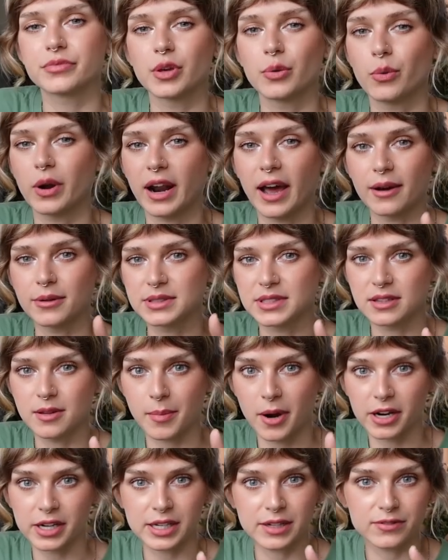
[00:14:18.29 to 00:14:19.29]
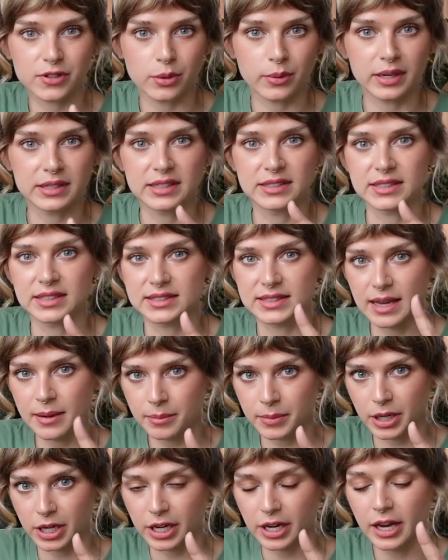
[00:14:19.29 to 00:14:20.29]
When I was in the market for one in
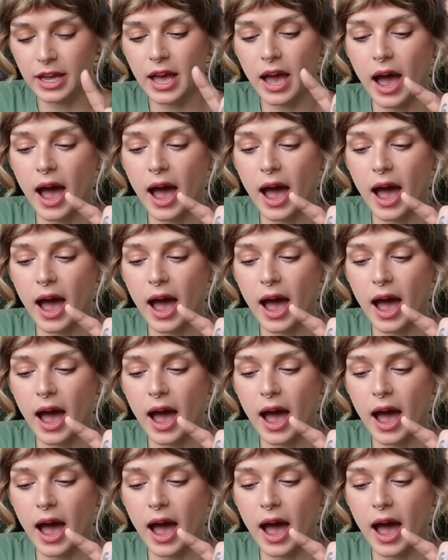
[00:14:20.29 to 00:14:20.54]
December,